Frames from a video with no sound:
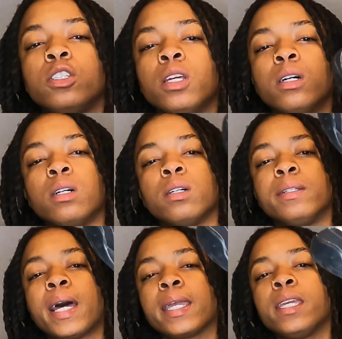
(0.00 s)
the
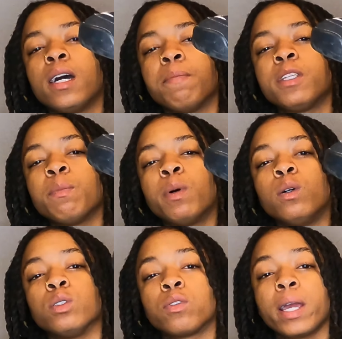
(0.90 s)
uh, Nike Up
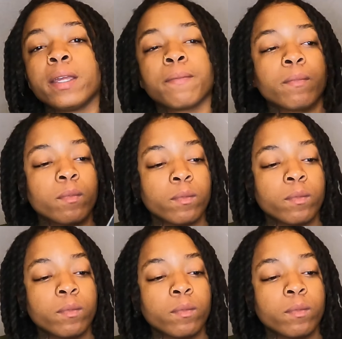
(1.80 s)
Tempos, right?